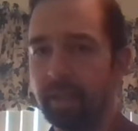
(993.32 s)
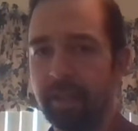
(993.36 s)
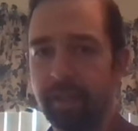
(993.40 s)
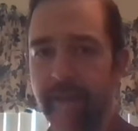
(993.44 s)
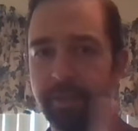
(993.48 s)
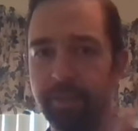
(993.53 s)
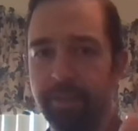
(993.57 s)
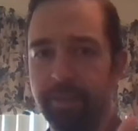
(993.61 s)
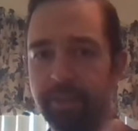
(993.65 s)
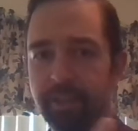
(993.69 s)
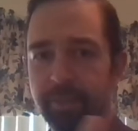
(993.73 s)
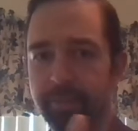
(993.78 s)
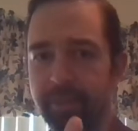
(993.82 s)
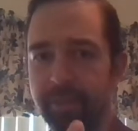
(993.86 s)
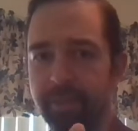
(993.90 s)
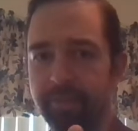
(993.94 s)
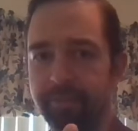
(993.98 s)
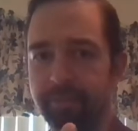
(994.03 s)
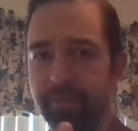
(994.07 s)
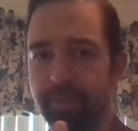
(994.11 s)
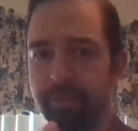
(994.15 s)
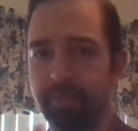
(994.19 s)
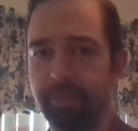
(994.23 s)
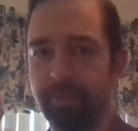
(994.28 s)
Think about it
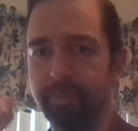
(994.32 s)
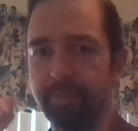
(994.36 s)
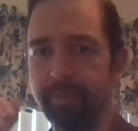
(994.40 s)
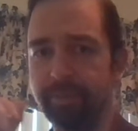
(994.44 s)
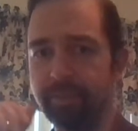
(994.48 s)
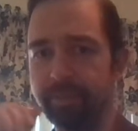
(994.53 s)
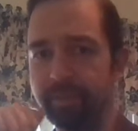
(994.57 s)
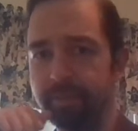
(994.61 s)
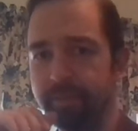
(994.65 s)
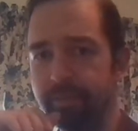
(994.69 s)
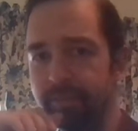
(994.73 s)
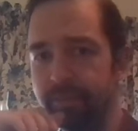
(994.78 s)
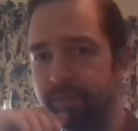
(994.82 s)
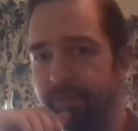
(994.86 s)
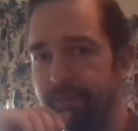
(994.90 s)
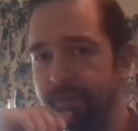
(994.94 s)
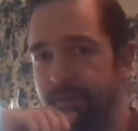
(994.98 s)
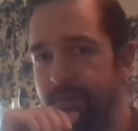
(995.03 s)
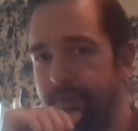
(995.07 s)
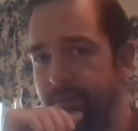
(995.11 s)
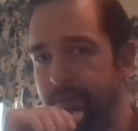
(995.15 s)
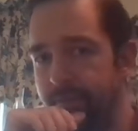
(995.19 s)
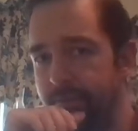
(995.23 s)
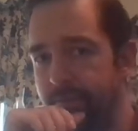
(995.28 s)
for a moment.
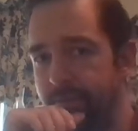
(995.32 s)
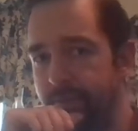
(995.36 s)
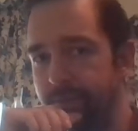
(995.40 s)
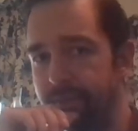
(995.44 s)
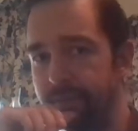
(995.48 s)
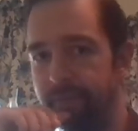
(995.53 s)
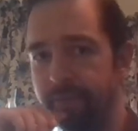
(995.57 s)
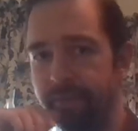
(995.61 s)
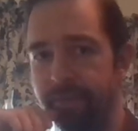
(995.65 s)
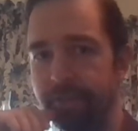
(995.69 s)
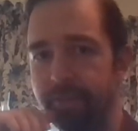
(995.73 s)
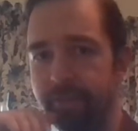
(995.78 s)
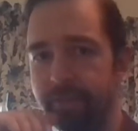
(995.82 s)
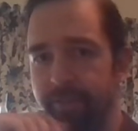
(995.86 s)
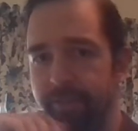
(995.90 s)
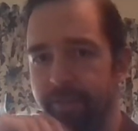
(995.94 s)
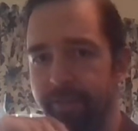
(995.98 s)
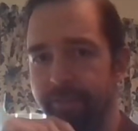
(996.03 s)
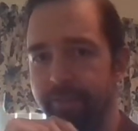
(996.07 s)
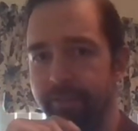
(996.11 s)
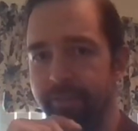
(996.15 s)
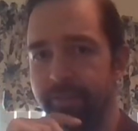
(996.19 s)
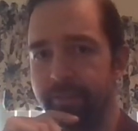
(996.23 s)
Think about it.